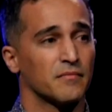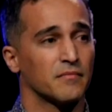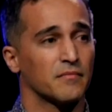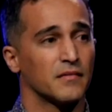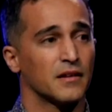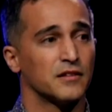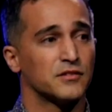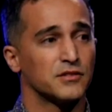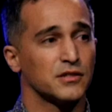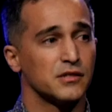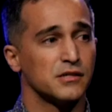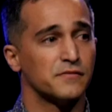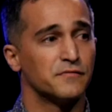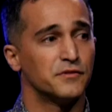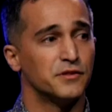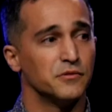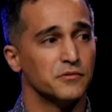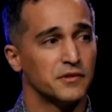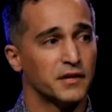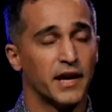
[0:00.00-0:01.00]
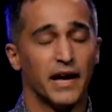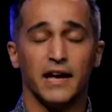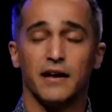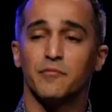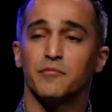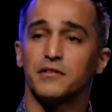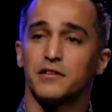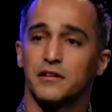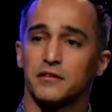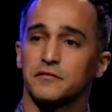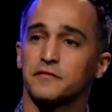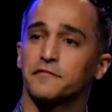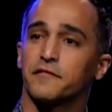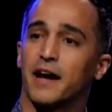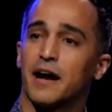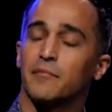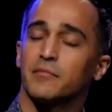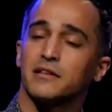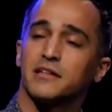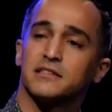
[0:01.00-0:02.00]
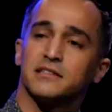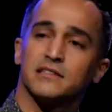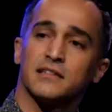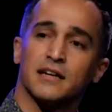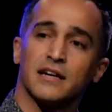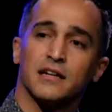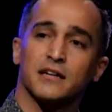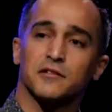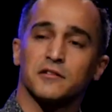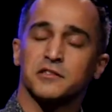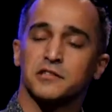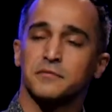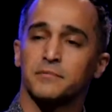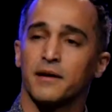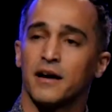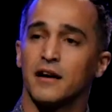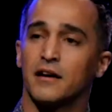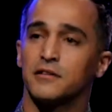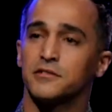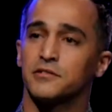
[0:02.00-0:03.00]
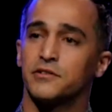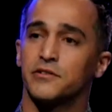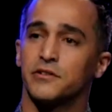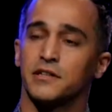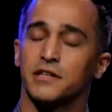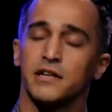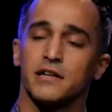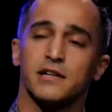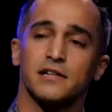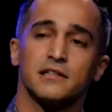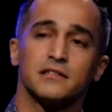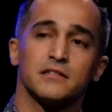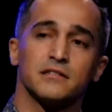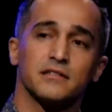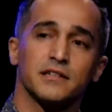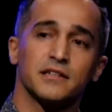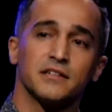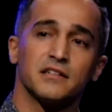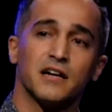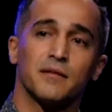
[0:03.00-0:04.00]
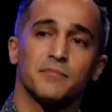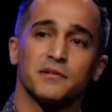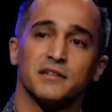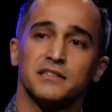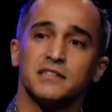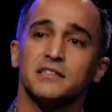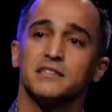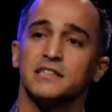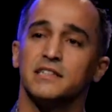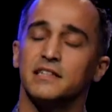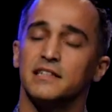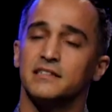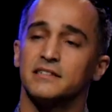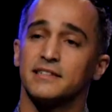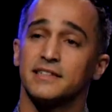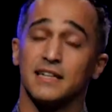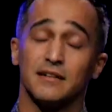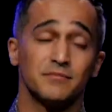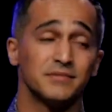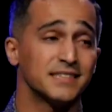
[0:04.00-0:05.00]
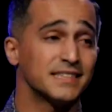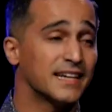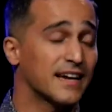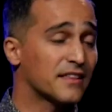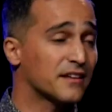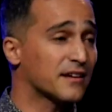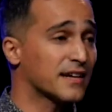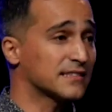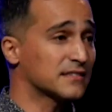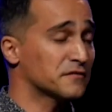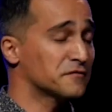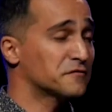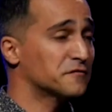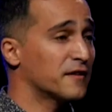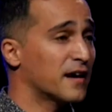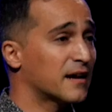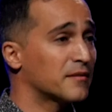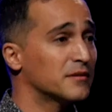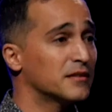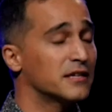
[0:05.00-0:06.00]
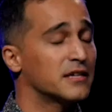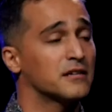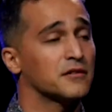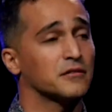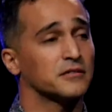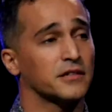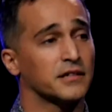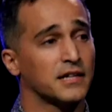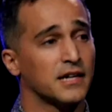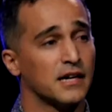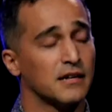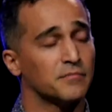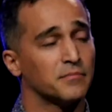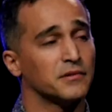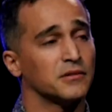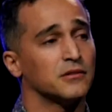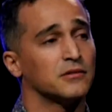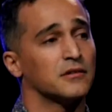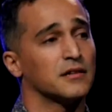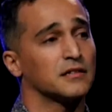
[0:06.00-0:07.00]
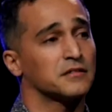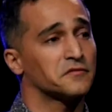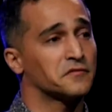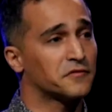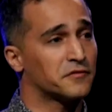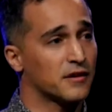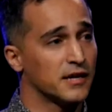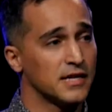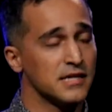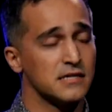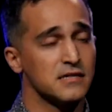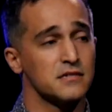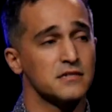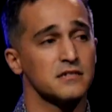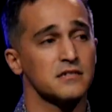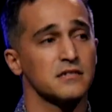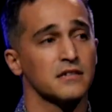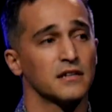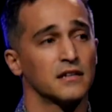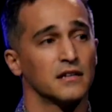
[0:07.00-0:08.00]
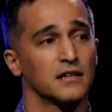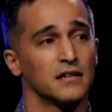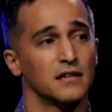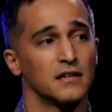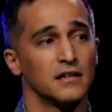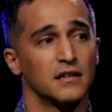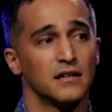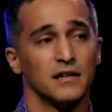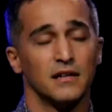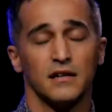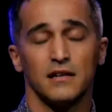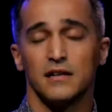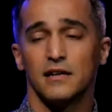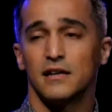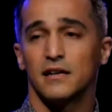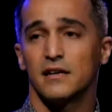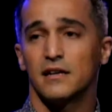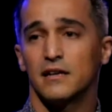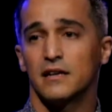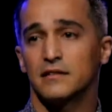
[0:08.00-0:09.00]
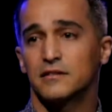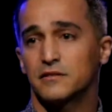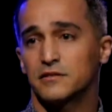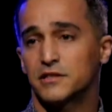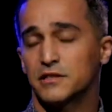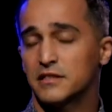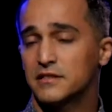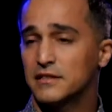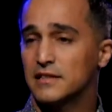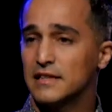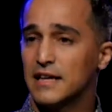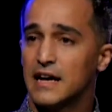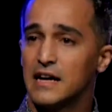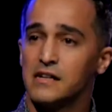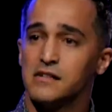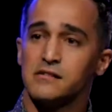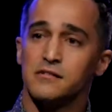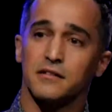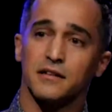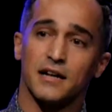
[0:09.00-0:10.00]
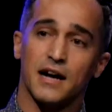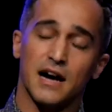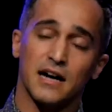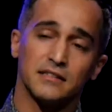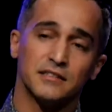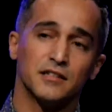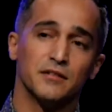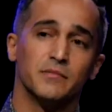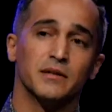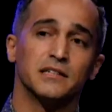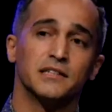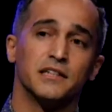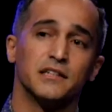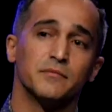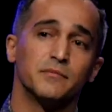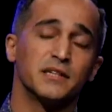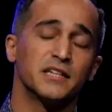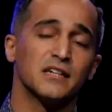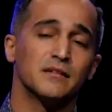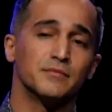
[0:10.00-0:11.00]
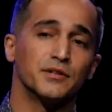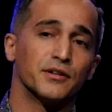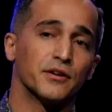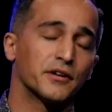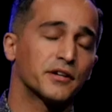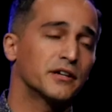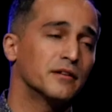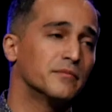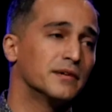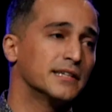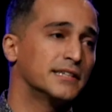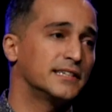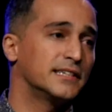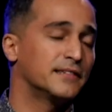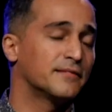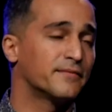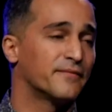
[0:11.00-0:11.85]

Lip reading: And so if you came with your family tonight or your spouse or your kids, it's a good opportunity to come together as a family, as a couple, as friends, to just allow God's humility to become your humility